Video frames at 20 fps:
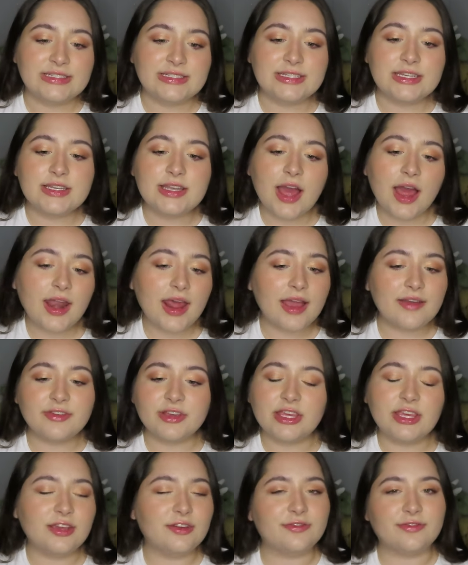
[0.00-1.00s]
did not have a
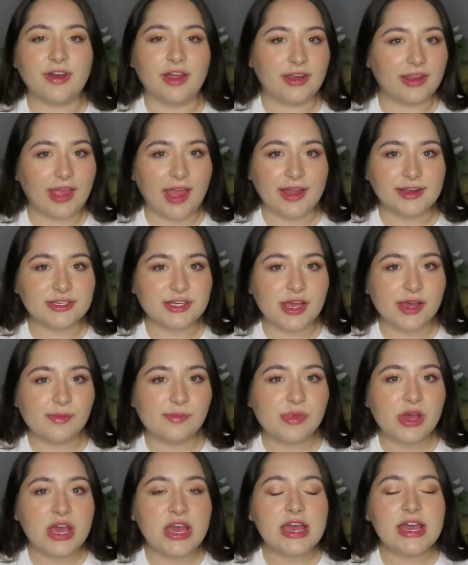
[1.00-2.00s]
cute fun catch
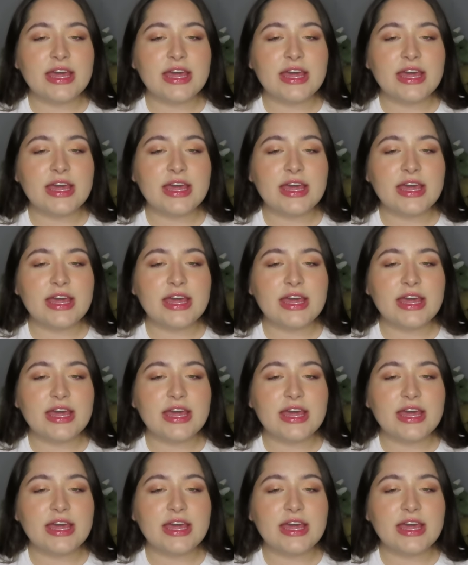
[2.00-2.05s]
up.